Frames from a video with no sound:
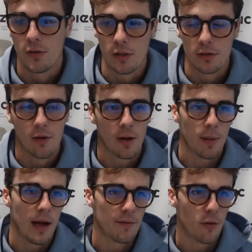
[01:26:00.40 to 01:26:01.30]
the Ezoic
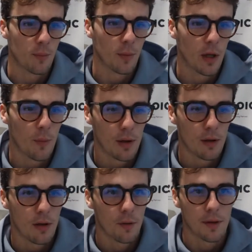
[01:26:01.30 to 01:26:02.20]
platform really well
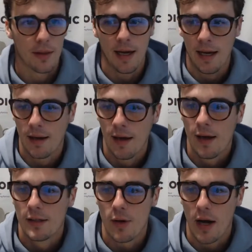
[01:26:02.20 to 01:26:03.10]
along with that.
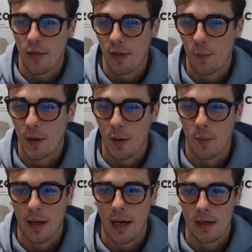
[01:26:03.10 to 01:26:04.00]
So I think we can
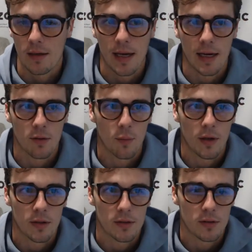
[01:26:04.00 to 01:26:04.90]
work hand in hand
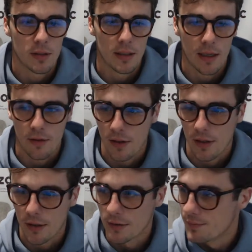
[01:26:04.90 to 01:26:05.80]
well together
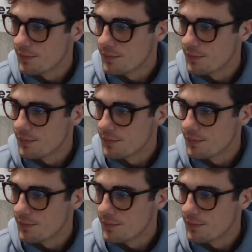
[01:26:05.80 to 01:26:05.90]
here.